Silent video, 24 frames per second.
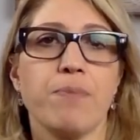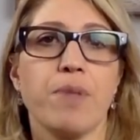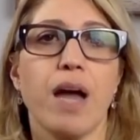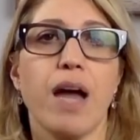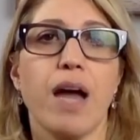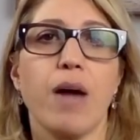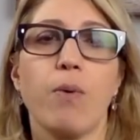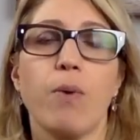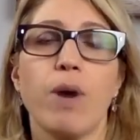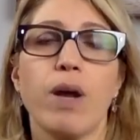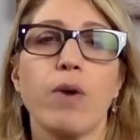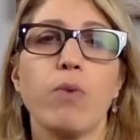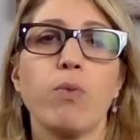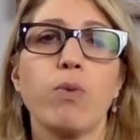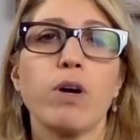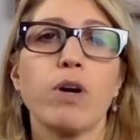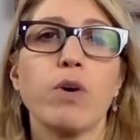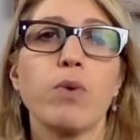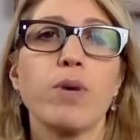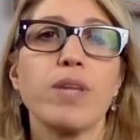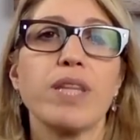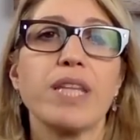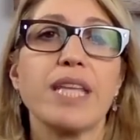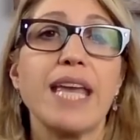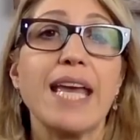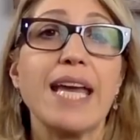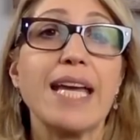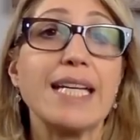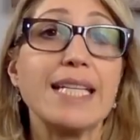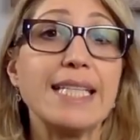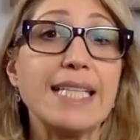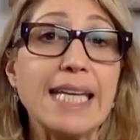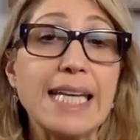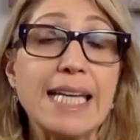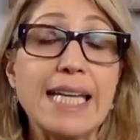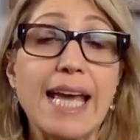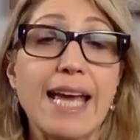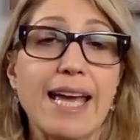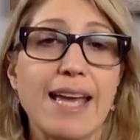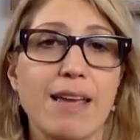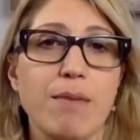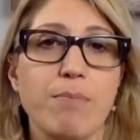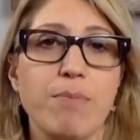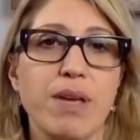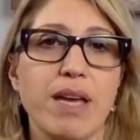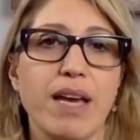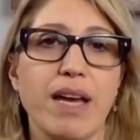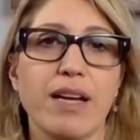I want to work with Candida
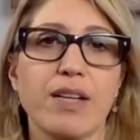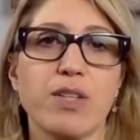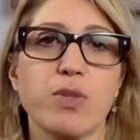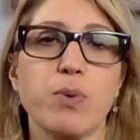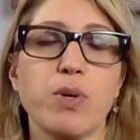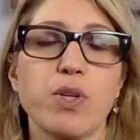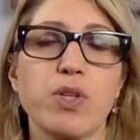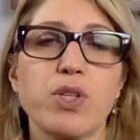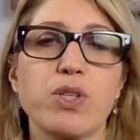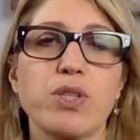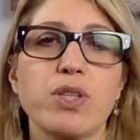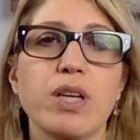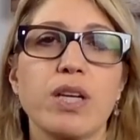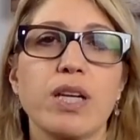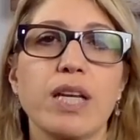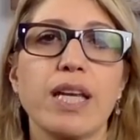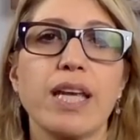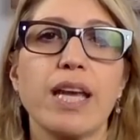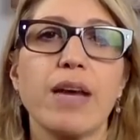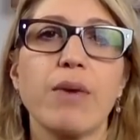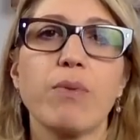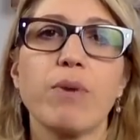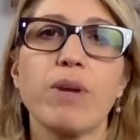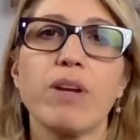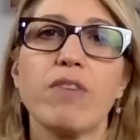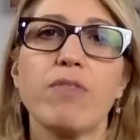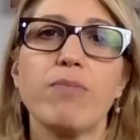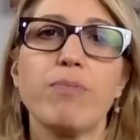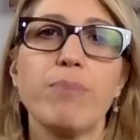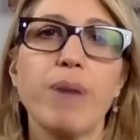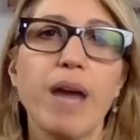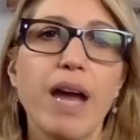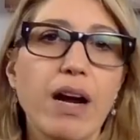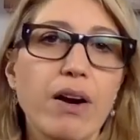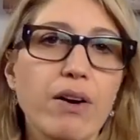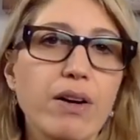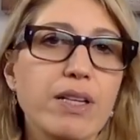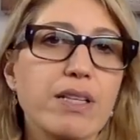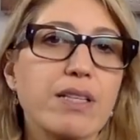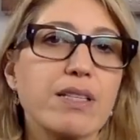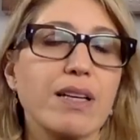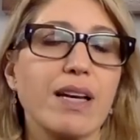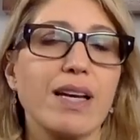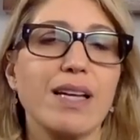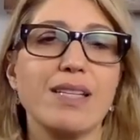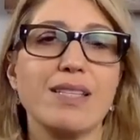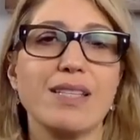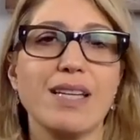ABX, which is going to get rid of
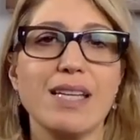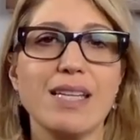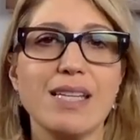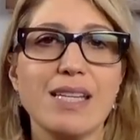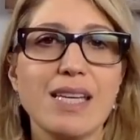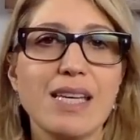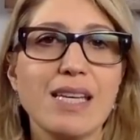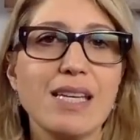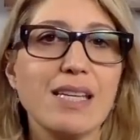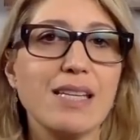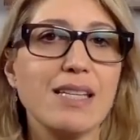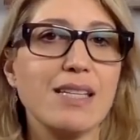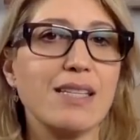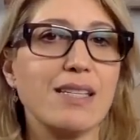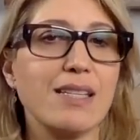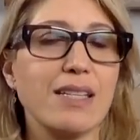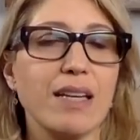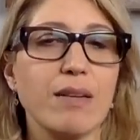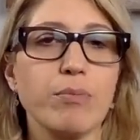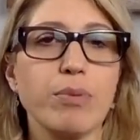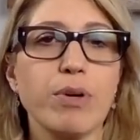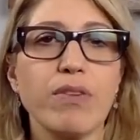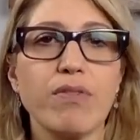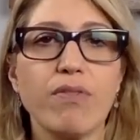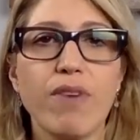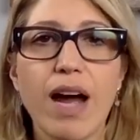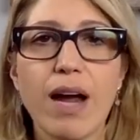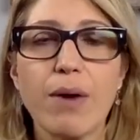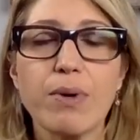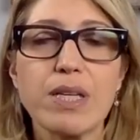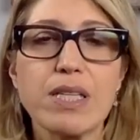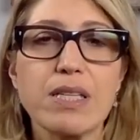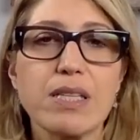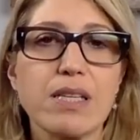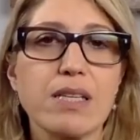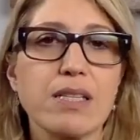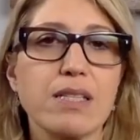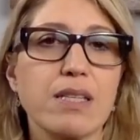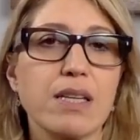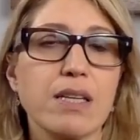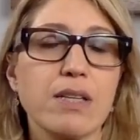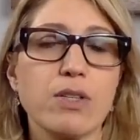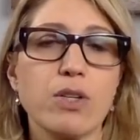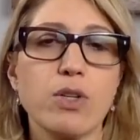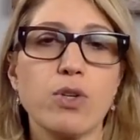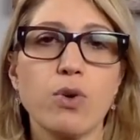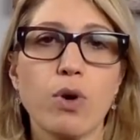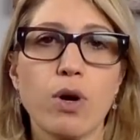parasites and yeast and put viruses
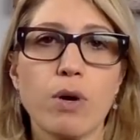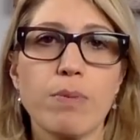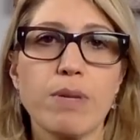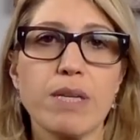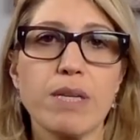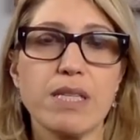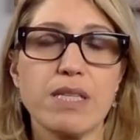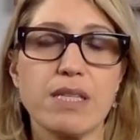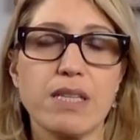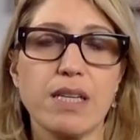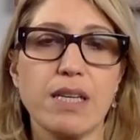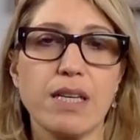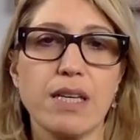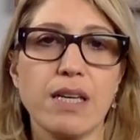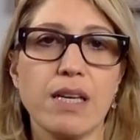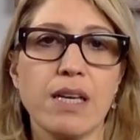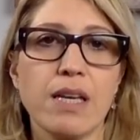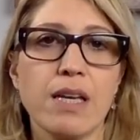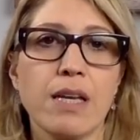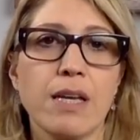into dormancy.